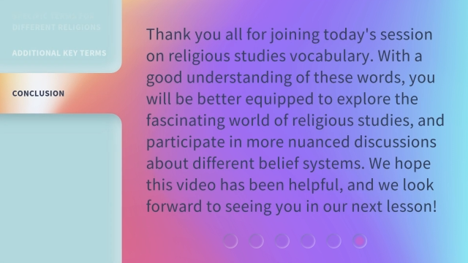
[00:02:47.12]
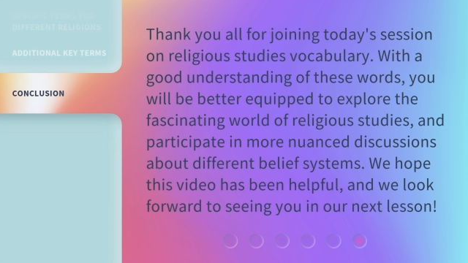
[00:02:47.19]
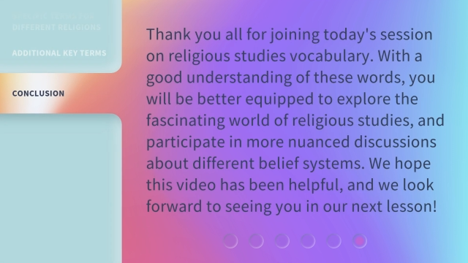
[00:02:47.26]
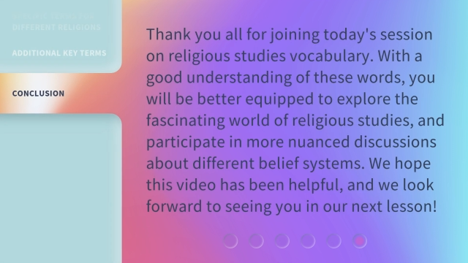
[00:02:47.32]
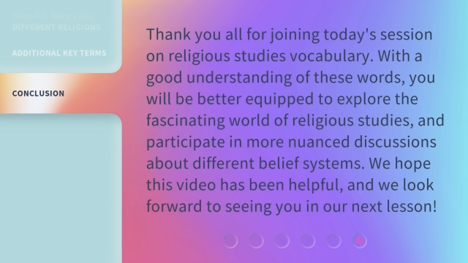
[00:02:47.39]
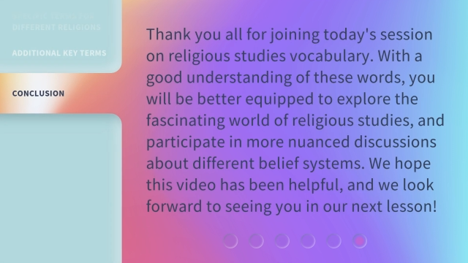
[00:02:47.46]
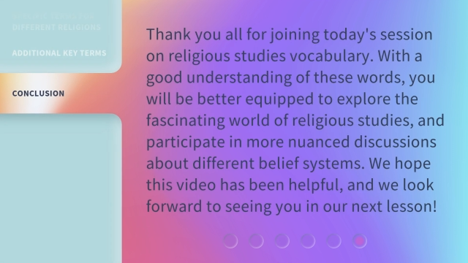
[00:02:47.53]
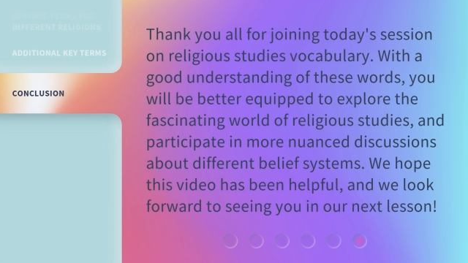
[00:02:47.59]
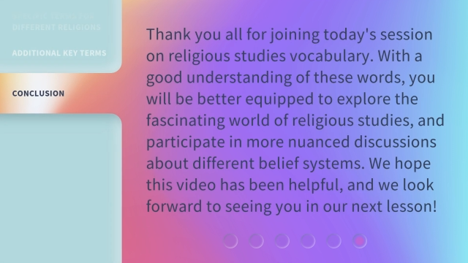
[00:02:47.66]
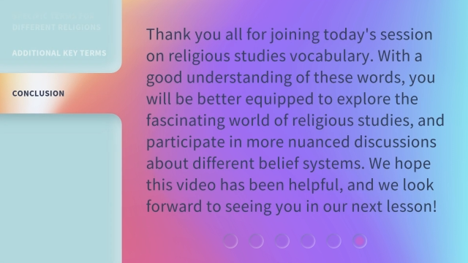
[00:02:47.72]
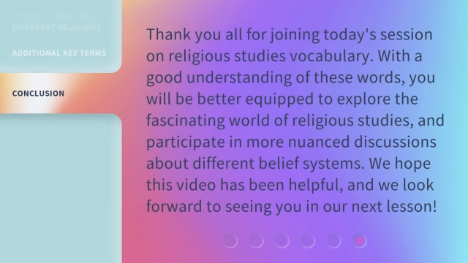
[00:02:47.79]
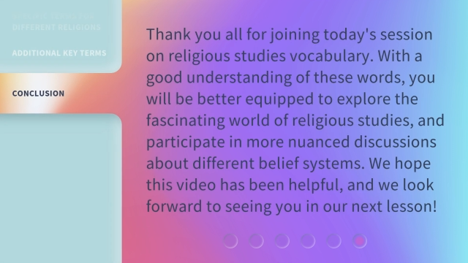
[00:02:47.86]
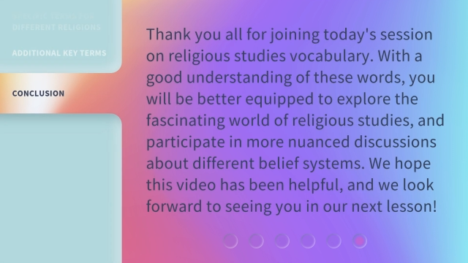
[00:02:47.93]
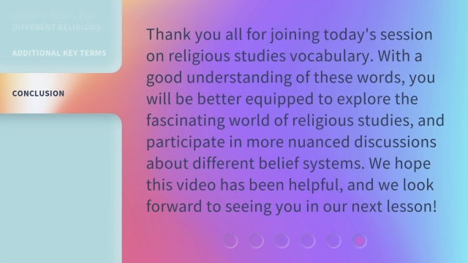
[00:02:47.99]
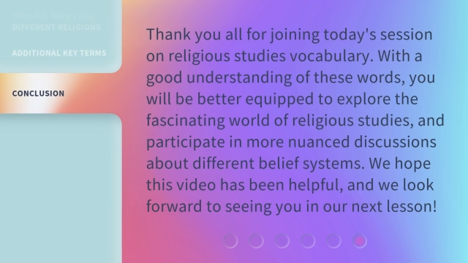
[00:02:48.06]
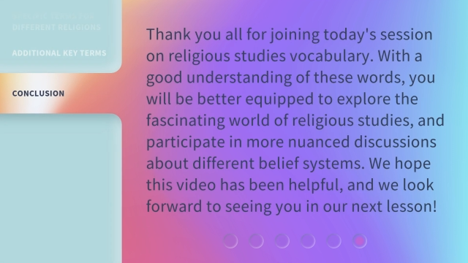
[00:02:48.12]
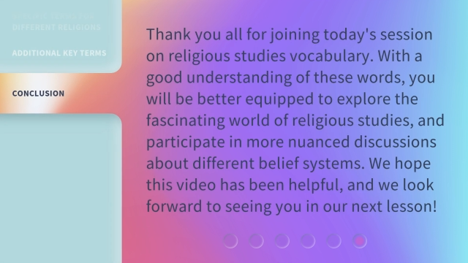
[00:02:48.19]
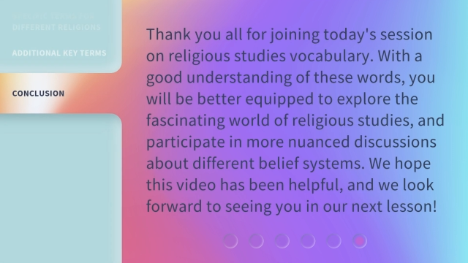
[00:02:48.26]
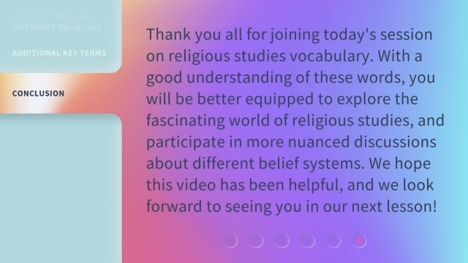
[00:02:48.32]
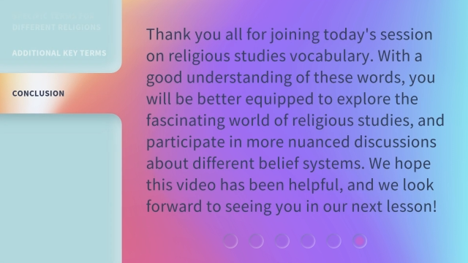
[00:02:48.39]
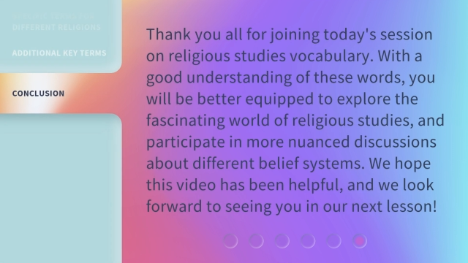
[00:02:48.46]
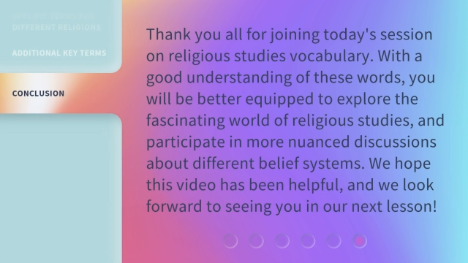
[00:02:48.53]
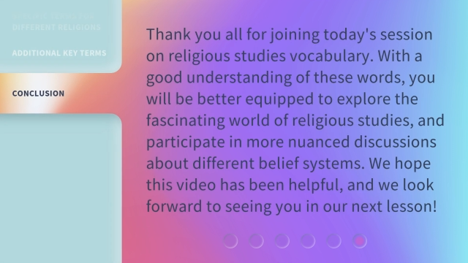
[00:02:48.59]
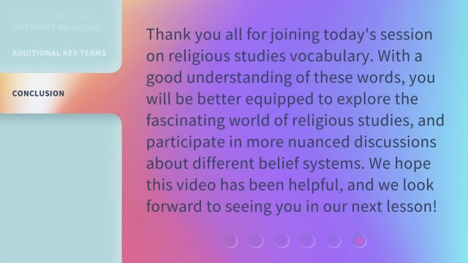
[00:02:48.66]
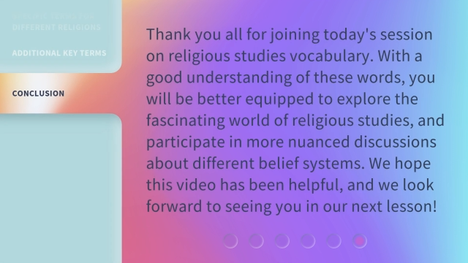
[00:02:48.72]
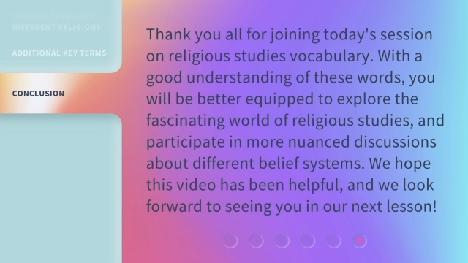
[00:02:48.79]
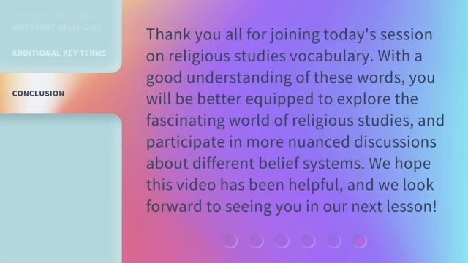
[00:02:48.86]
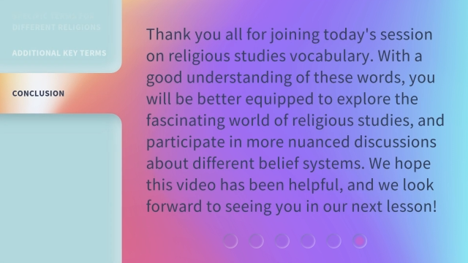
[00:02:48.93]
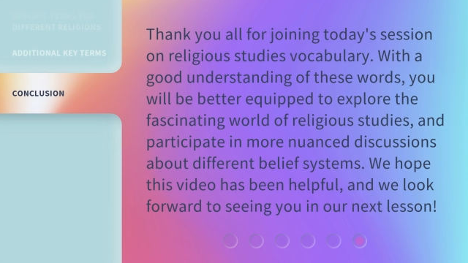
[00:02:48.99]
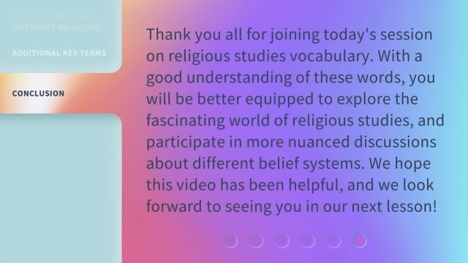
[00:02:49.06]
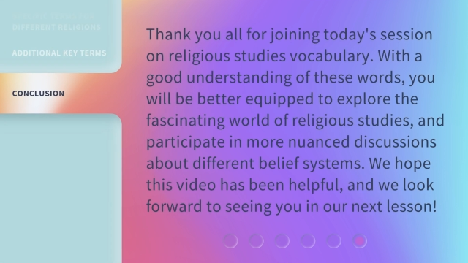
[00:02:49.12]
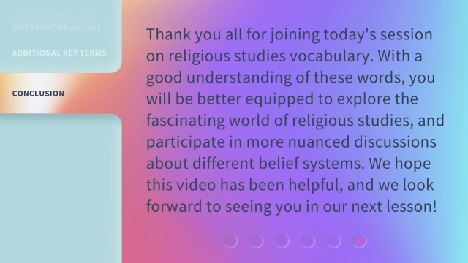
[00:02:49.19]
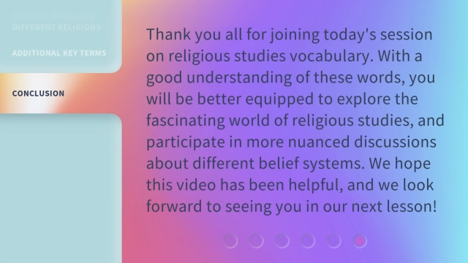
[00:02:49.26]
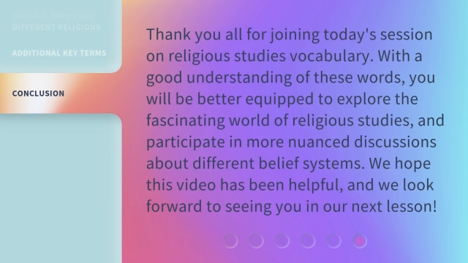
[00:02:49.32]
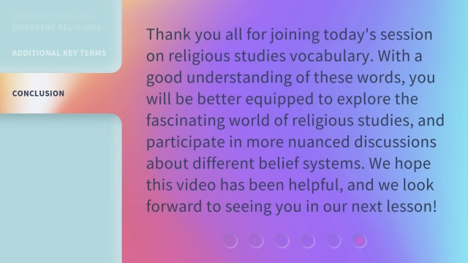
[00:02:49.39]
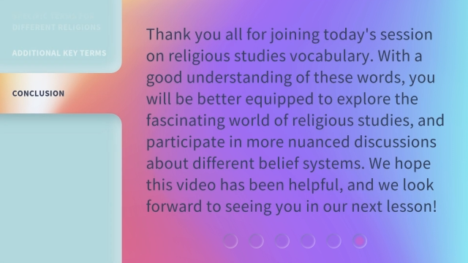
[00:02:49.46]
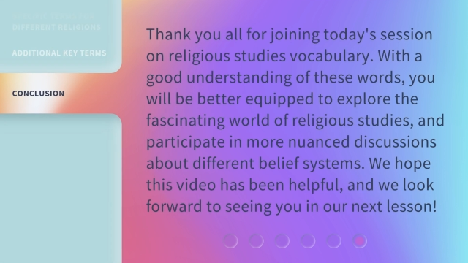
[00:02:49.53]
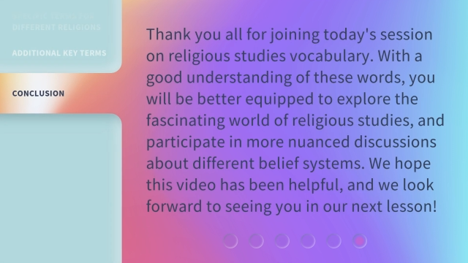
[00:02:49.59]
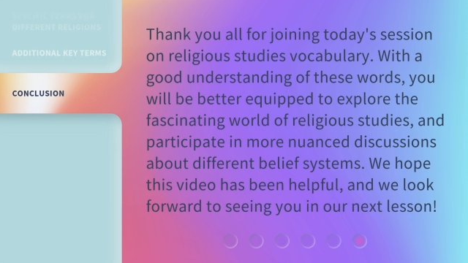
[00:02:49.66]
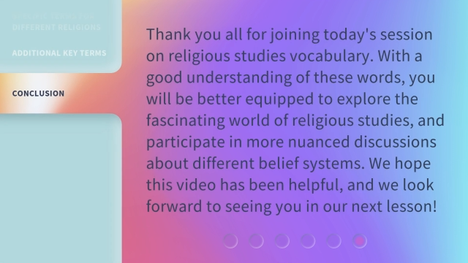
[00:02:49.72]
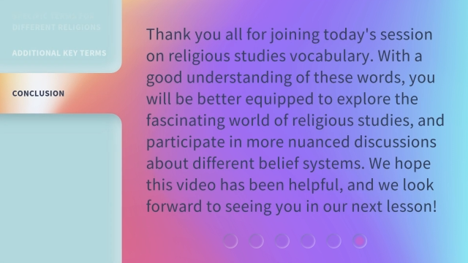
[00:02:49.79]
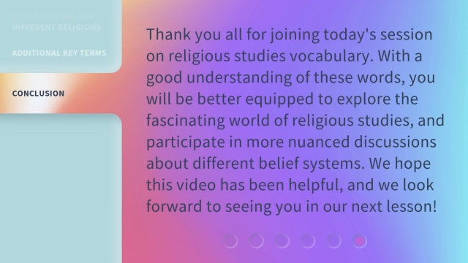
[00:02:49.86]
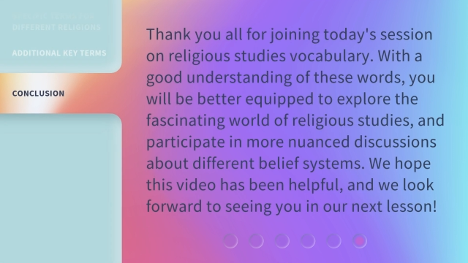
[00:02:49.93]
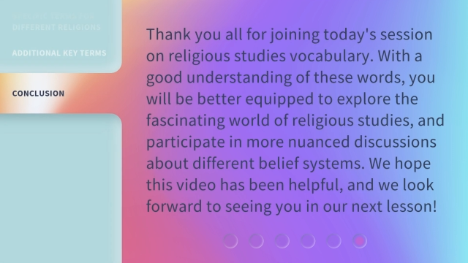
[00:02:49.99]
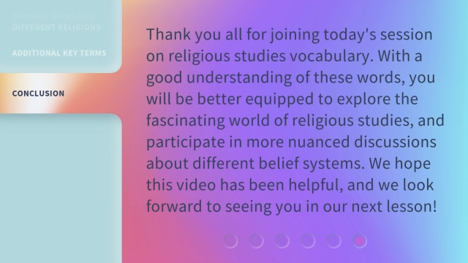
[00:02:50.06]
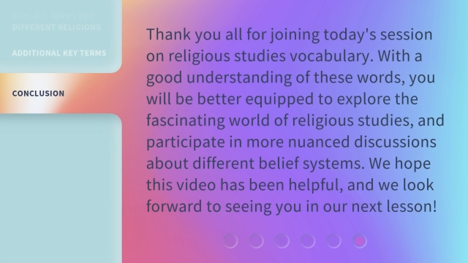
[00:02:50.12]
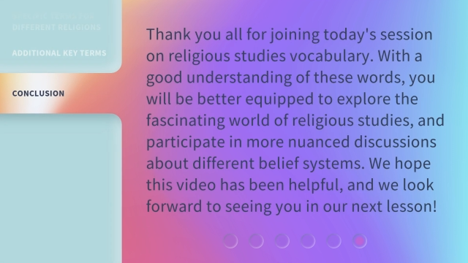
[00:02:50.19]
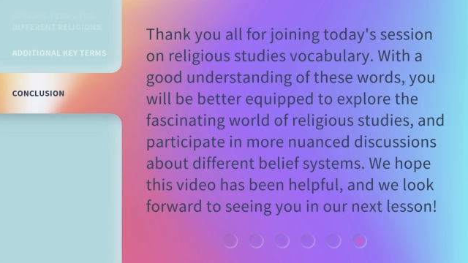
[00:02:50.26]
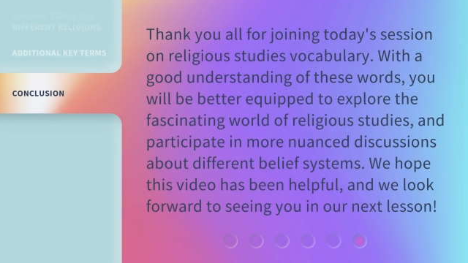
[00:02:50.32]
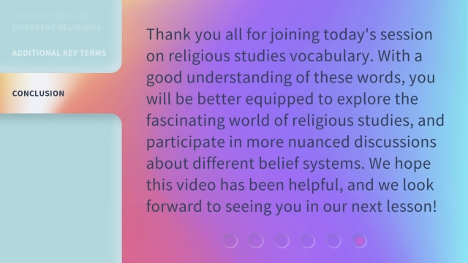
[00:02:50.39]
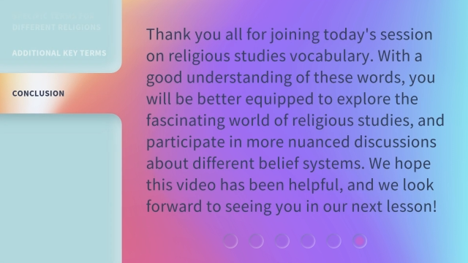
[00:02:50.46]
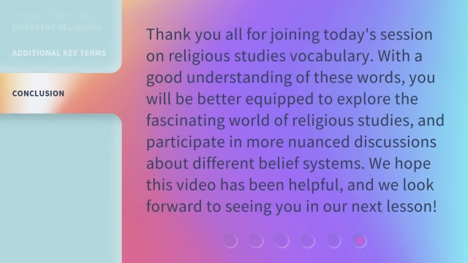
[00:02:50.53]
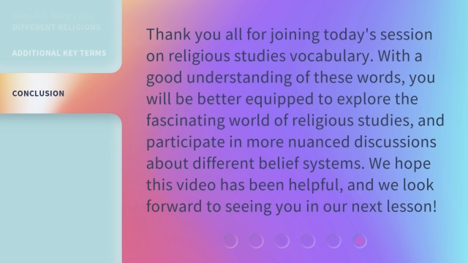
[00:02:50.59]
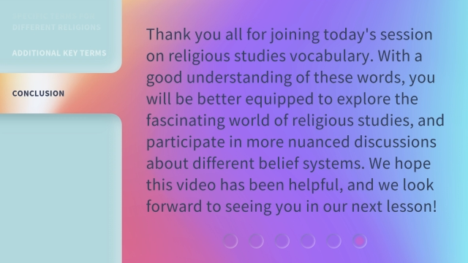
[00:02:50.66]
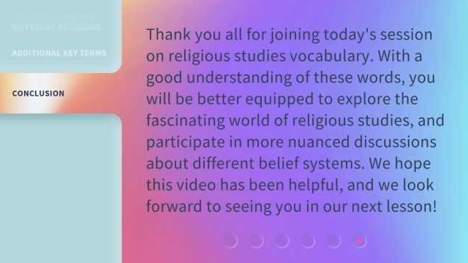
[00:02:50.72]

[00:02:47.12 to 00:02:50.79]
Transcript: Nobody's mouth can be seen.